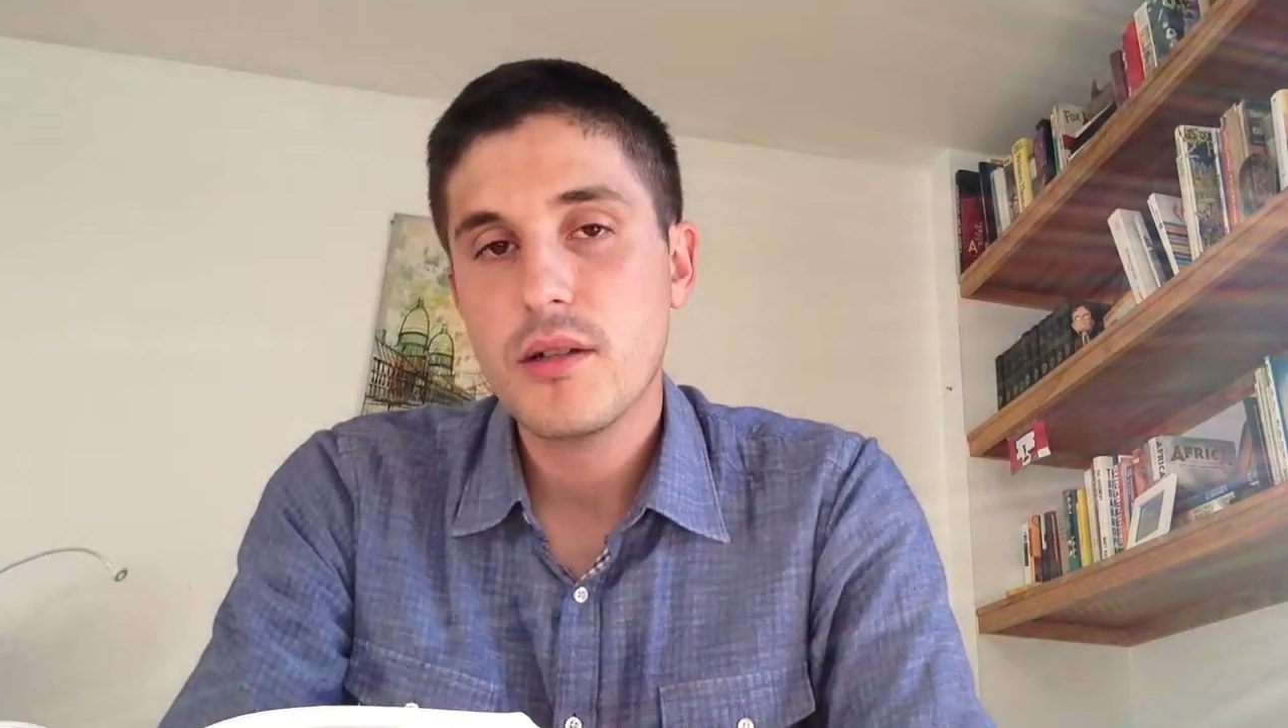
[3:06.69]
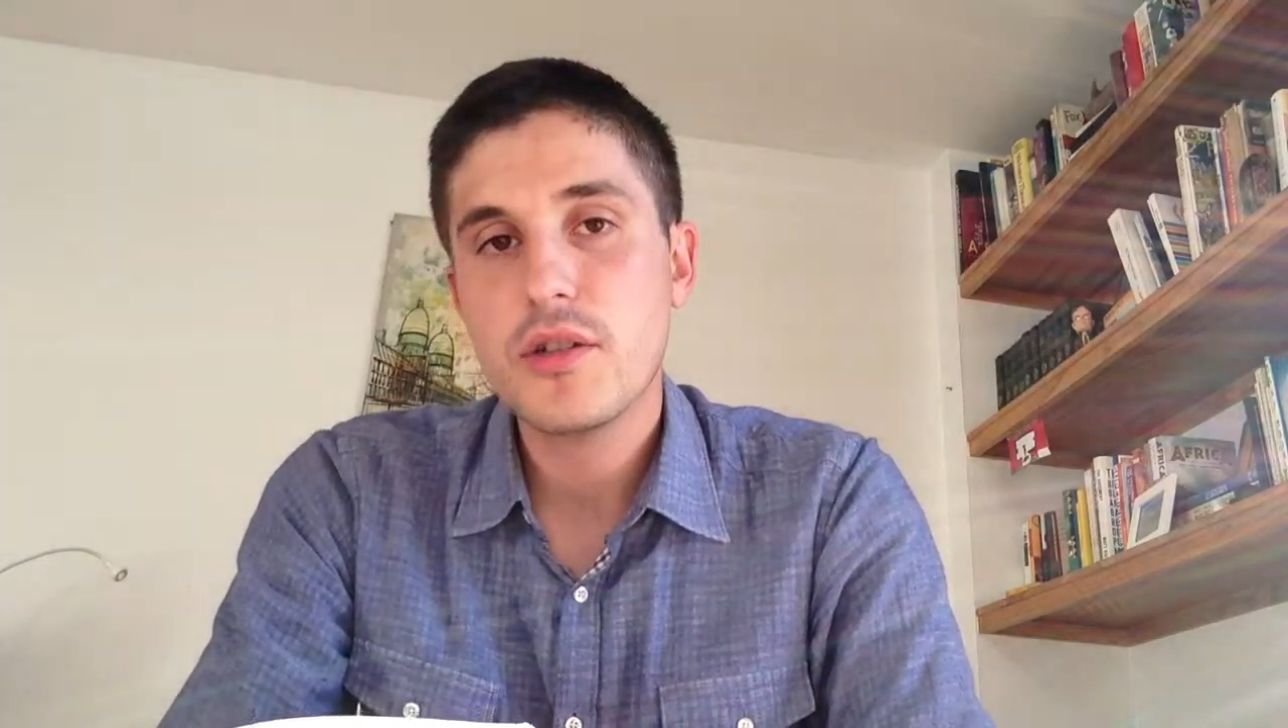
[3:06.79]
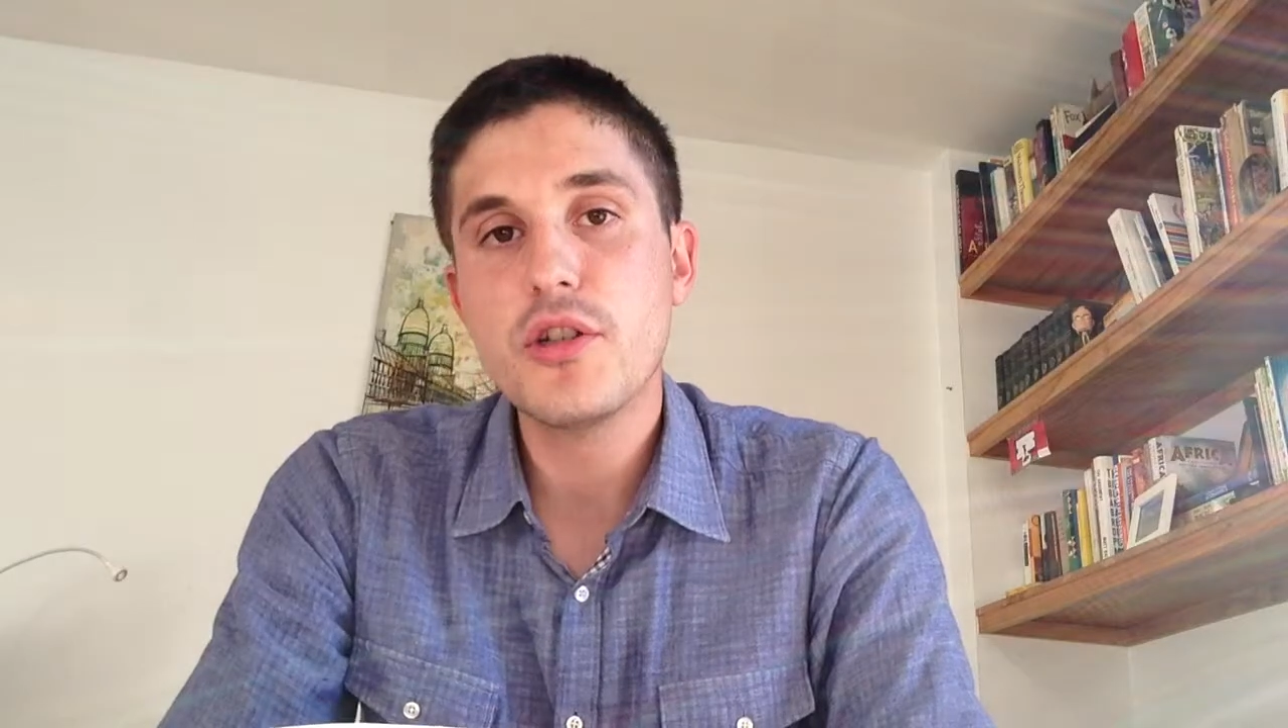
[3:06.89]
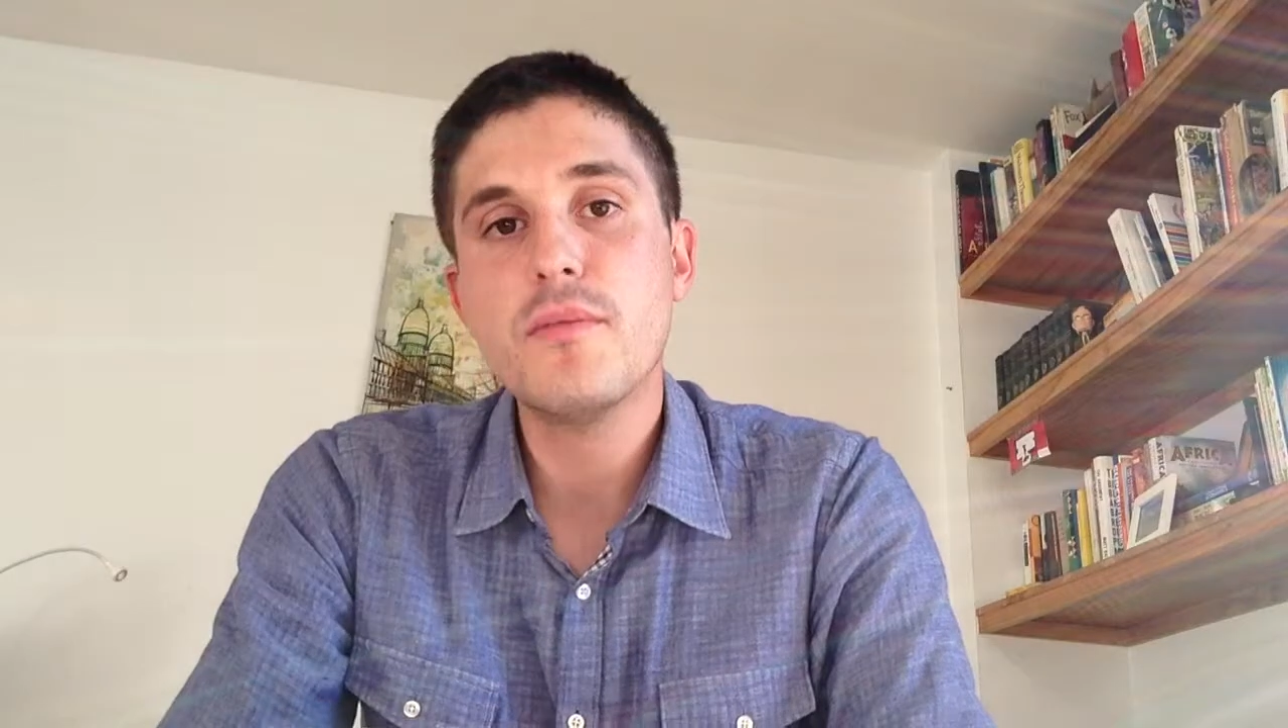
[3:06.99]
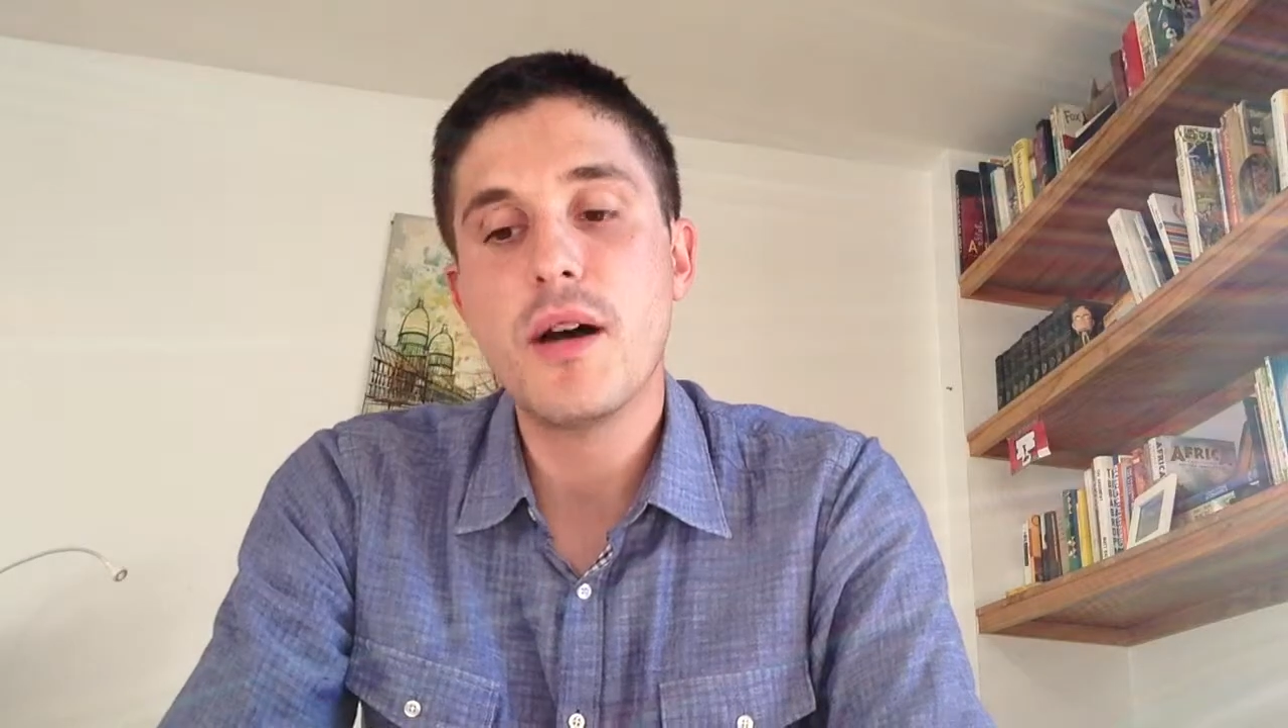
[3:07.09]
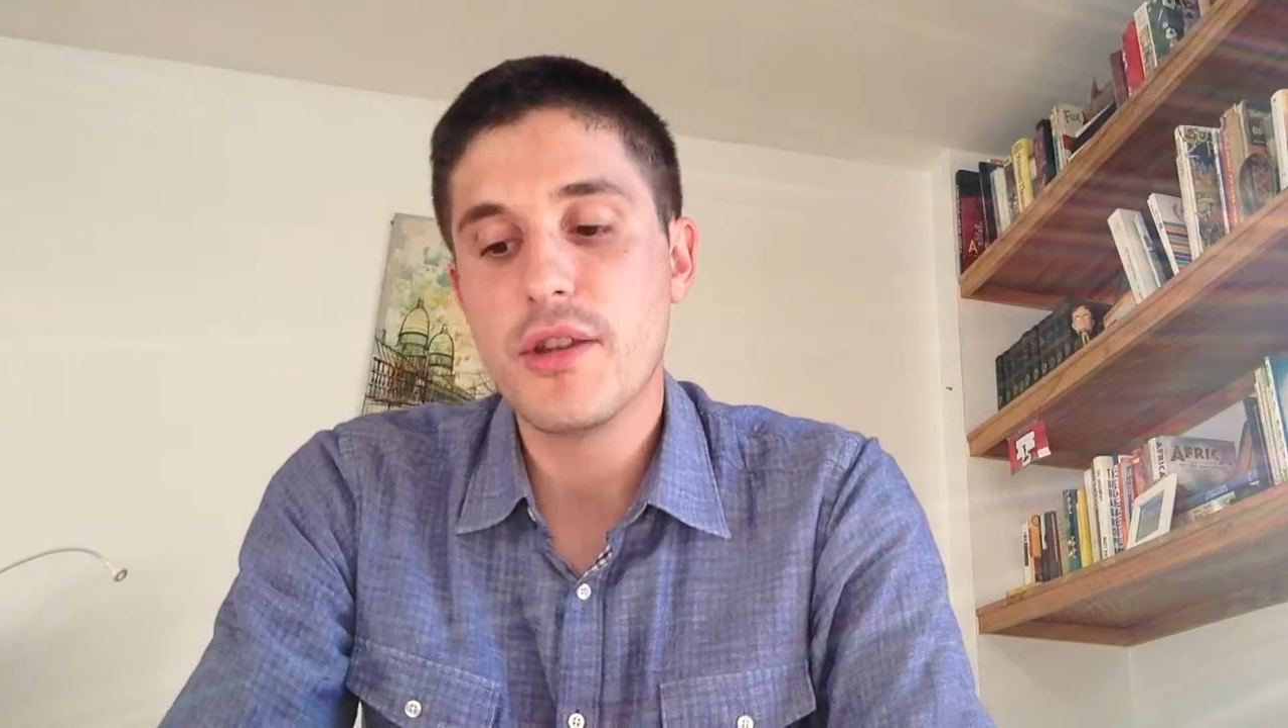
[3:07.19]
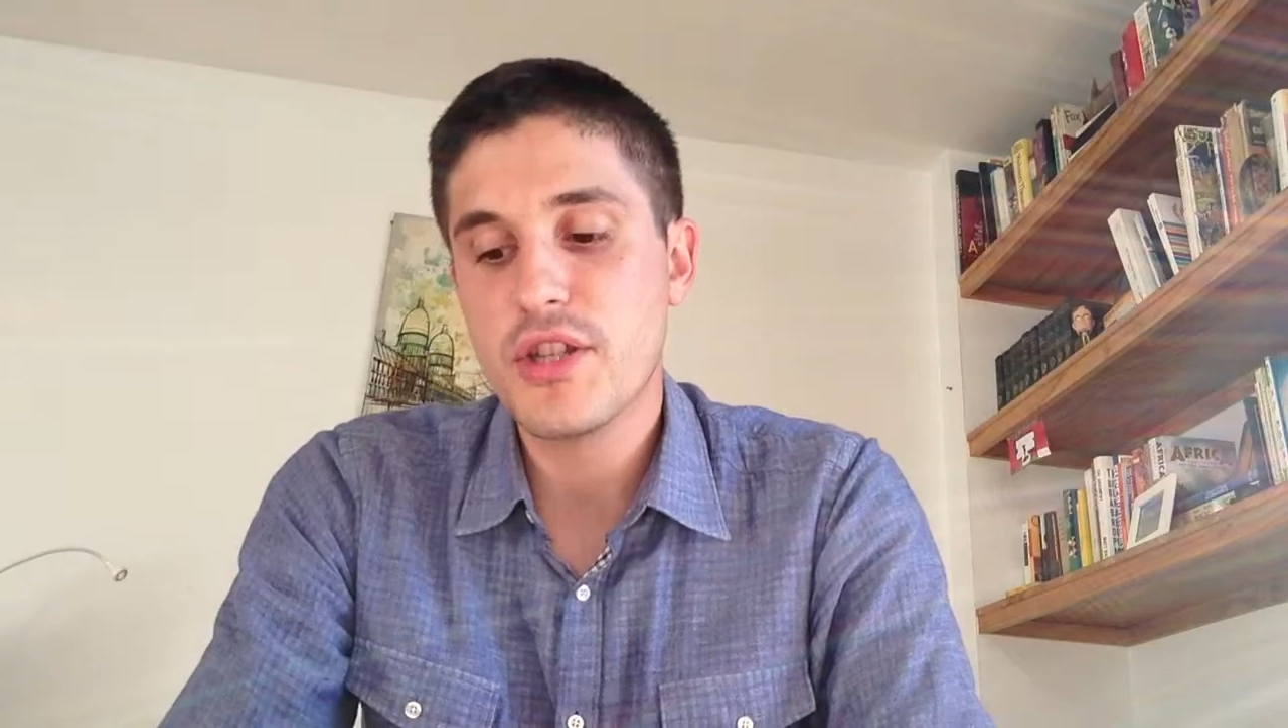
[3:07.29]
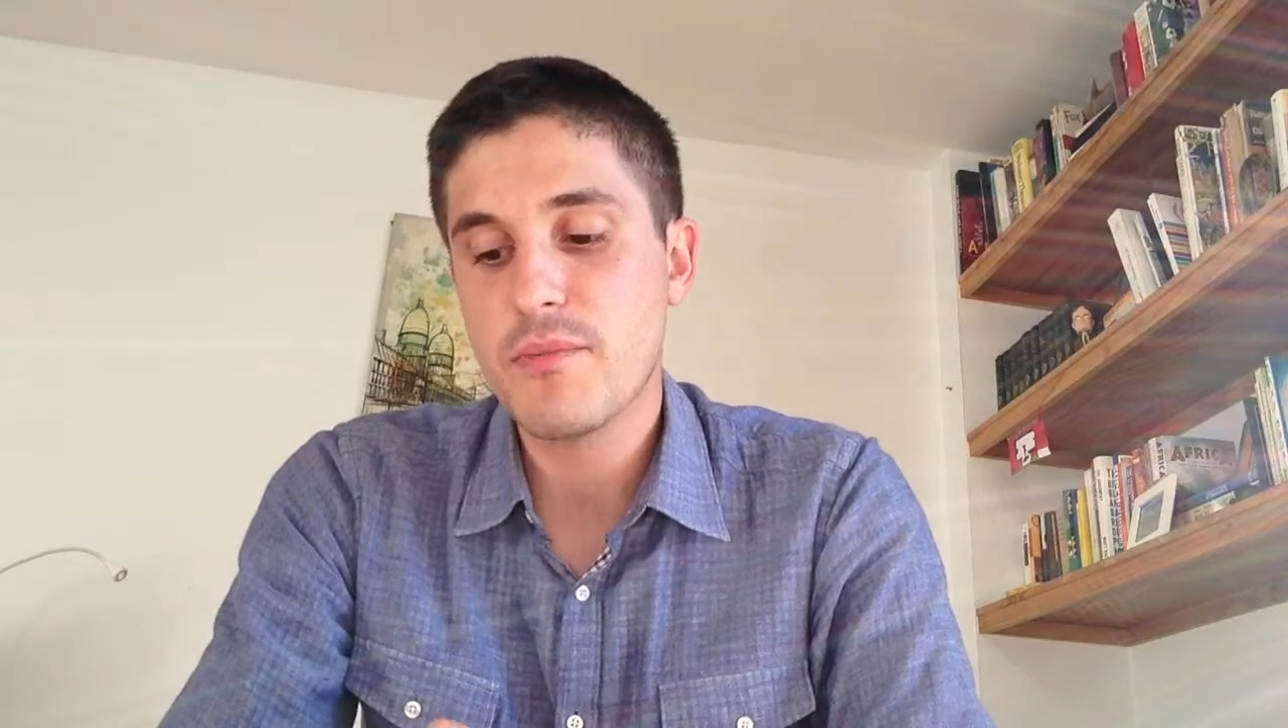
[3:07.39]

Two months